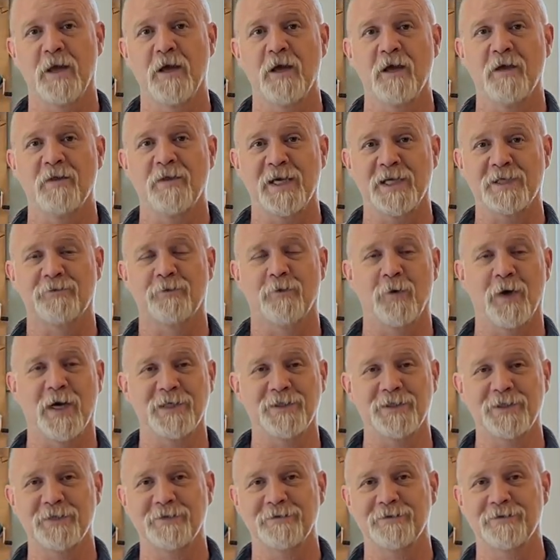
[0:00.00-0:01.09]
Thanks for
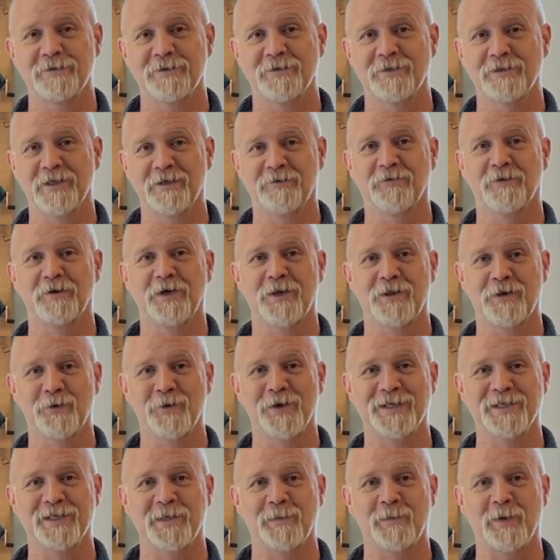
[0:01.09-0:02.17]
watching. Look for another quick tip